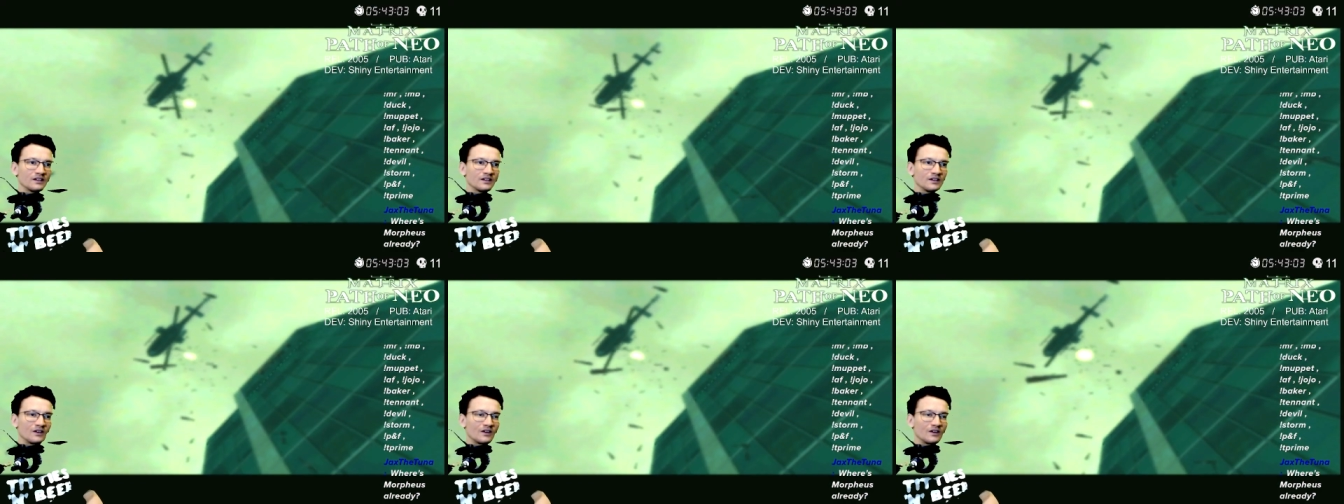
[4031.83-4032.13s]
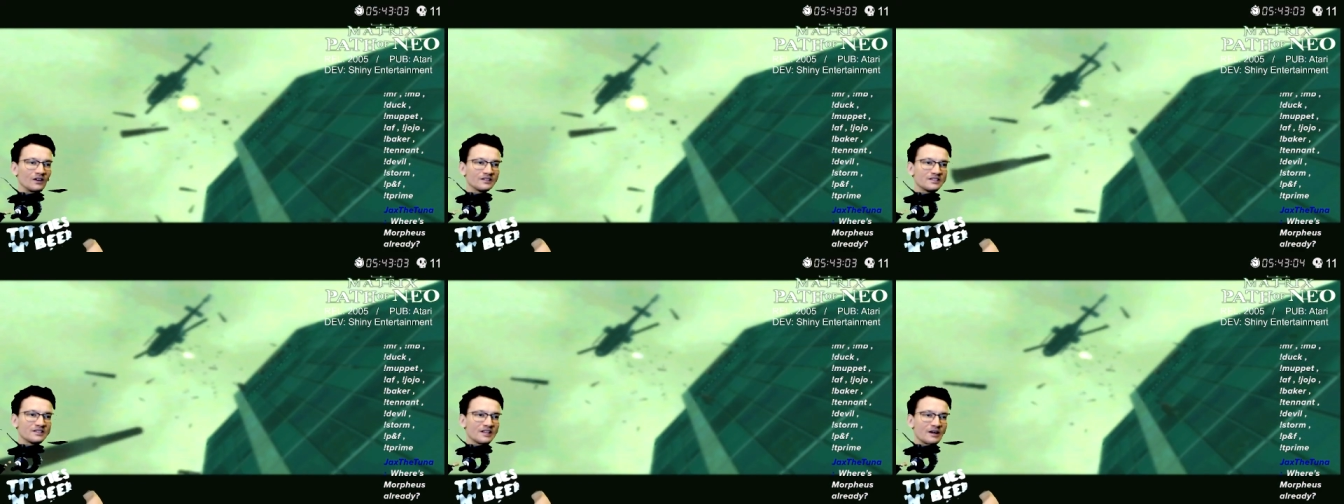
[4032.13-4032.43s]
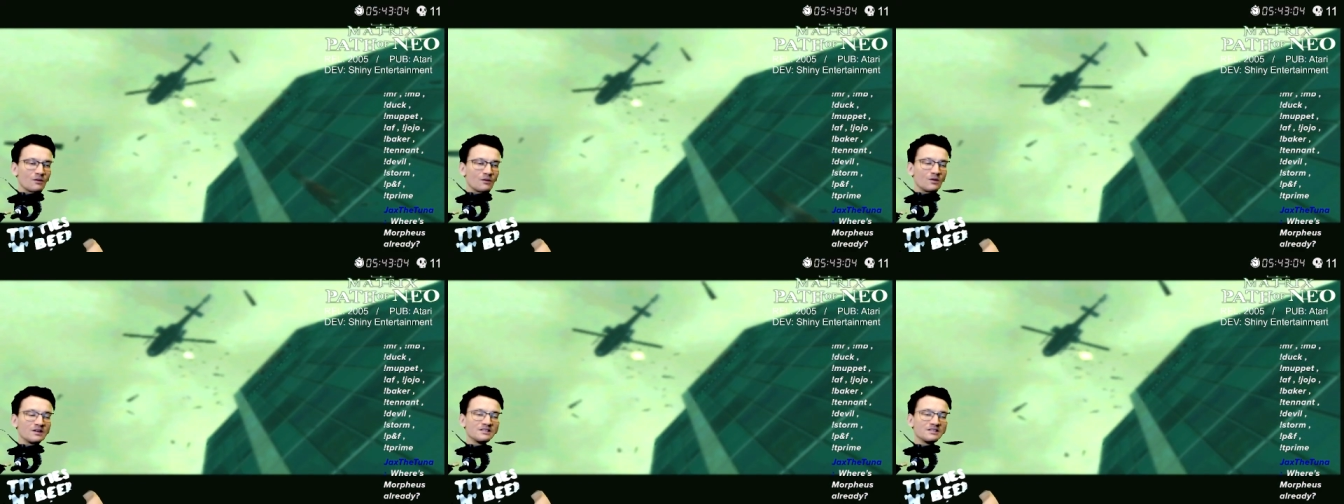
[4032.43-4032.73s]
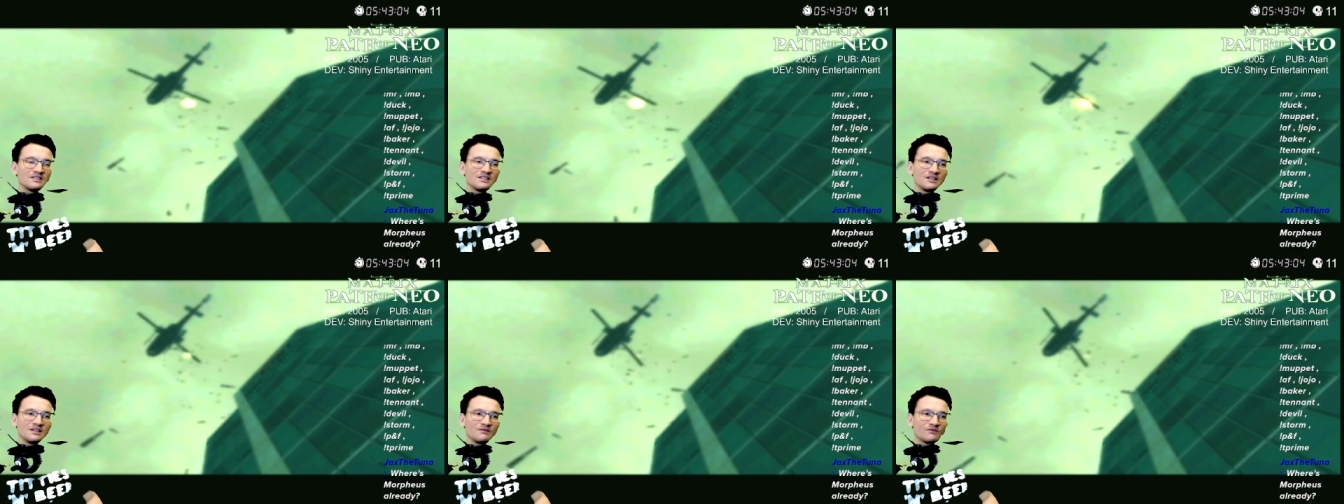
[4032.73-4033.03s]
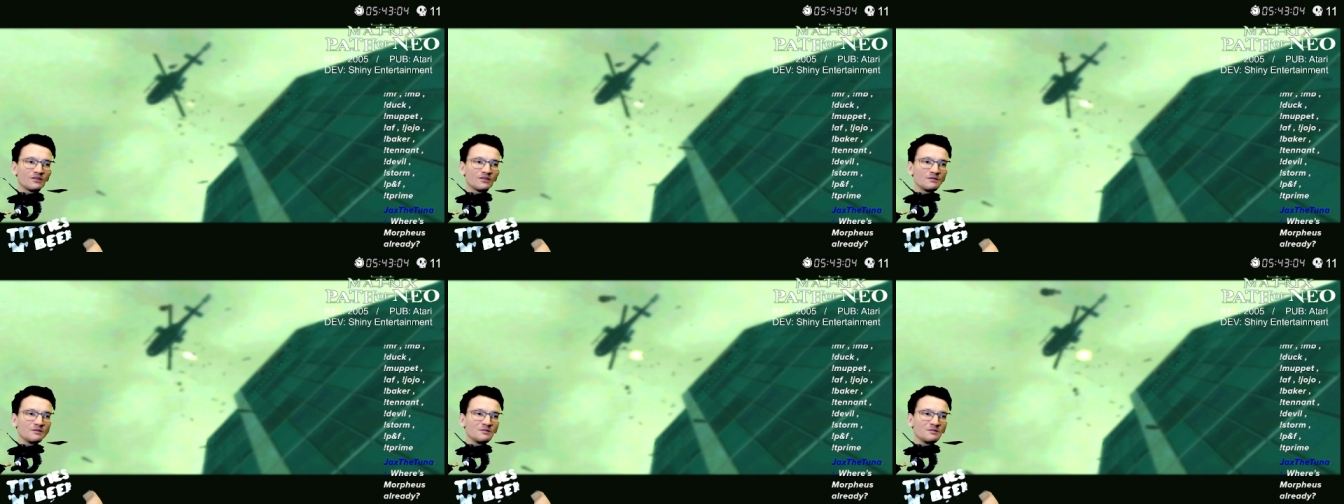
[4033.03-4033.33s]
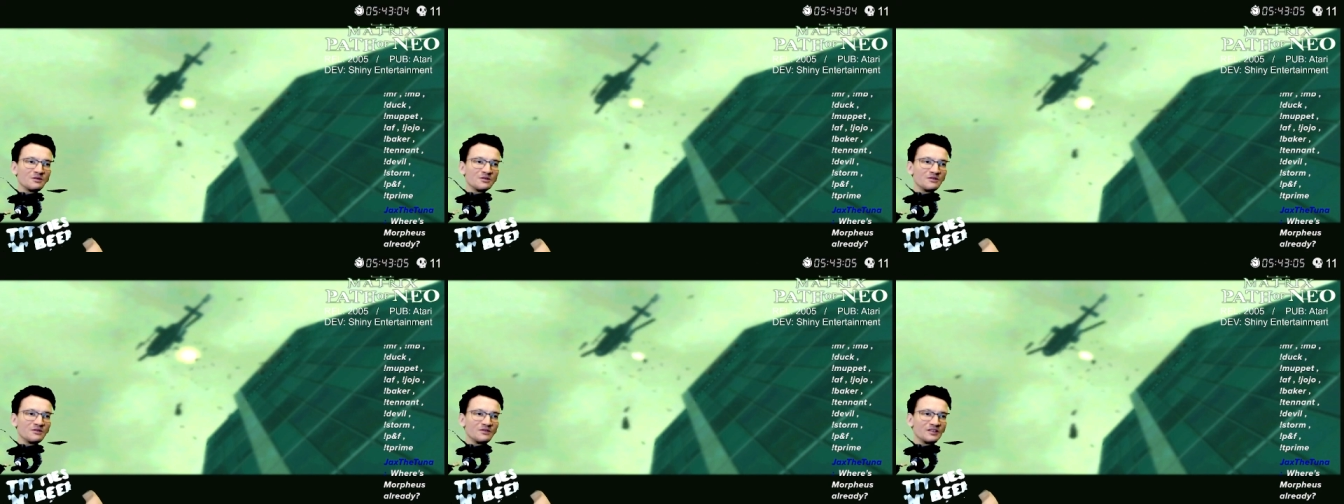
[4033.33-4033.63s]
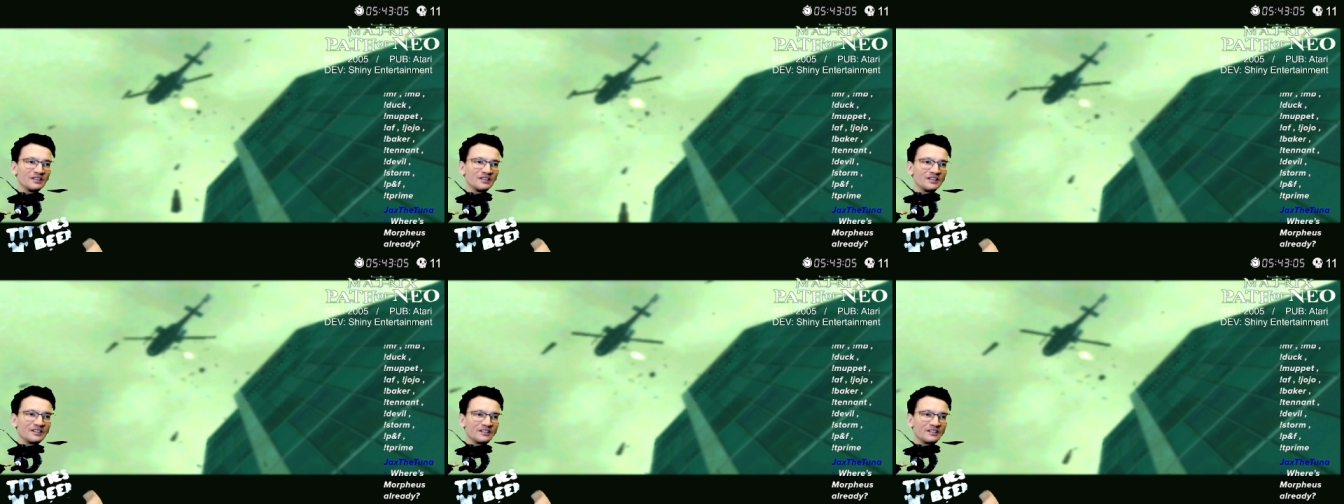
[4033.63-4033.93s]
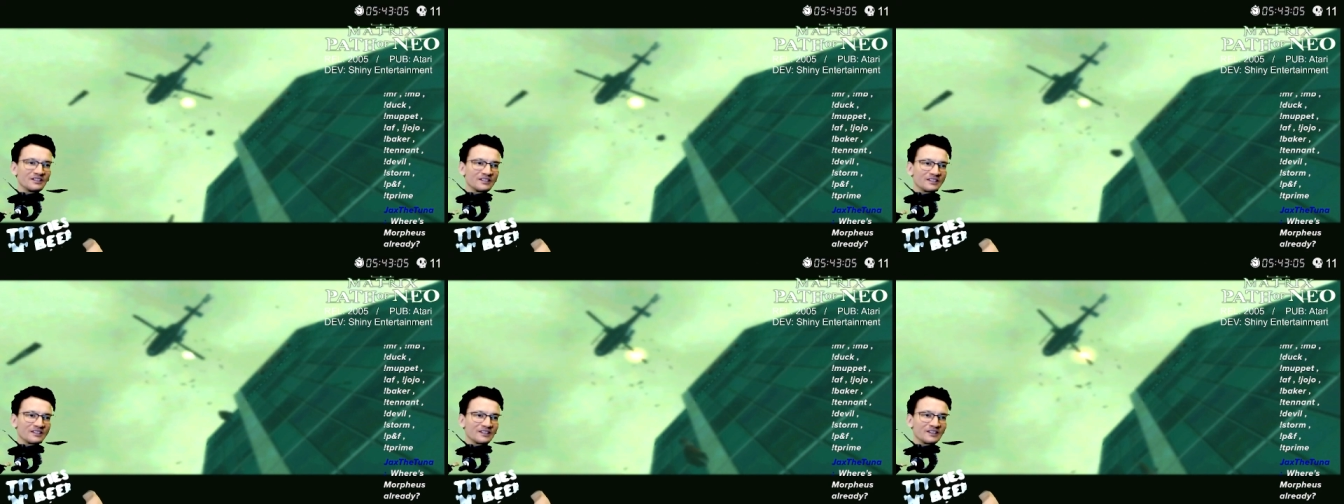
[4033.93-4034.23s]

Oh, it's that one scene from the movie.